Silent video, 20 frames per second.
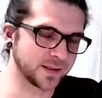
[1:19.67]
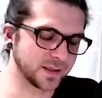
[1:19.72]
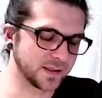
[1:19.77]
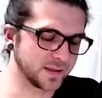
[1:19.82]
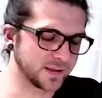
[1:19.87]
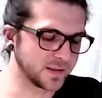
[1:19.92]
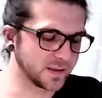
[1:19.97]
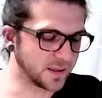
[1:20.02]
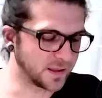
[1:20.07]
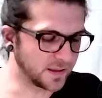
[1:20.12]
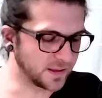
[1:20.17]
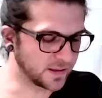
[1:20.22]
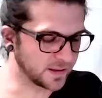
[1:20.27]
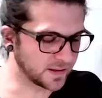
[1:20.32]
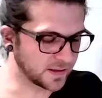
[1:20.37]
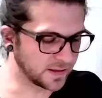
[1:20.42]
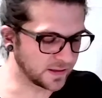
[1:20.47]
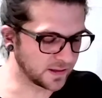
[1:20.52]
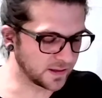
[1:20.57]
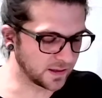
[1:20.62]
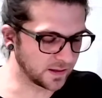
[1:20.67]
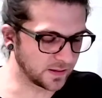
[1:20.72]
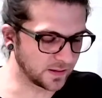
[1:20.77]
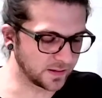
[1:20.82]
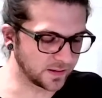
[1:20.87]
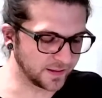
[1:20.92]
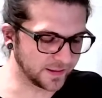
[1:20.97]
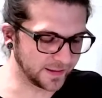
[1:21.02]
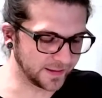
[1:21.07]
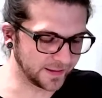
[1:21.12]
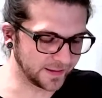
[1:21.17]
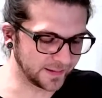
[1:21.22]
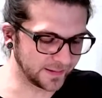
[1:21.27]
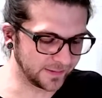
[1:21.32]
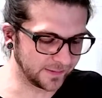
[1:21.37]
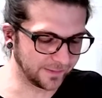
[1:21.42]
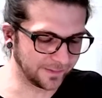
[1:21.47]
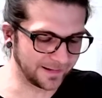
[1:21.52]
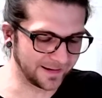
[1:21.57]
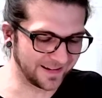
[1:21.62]
It's not necessarily
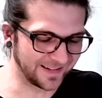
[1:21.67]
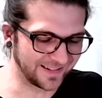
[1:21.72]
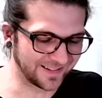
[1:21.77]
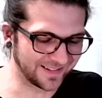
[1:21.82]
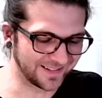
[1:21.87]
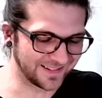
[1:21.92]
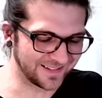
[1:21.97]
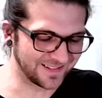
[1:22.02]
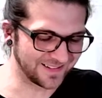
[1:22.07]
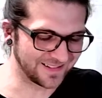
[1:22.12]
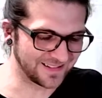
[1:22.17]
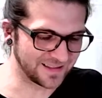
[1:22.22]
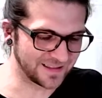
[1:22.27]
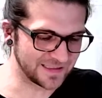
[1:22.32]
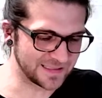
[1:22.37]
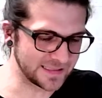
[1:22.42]
like a uh,